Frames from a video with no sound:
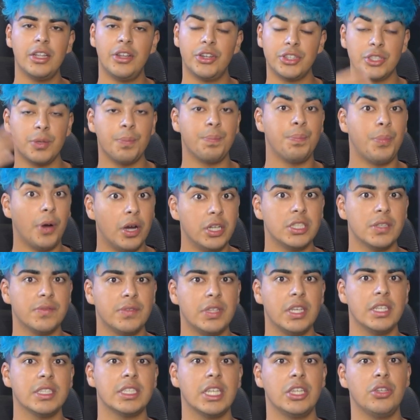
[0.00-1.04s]
There's a bunch of
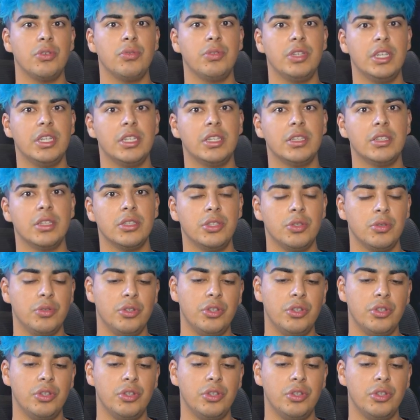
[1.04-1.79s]
things that you needed to do.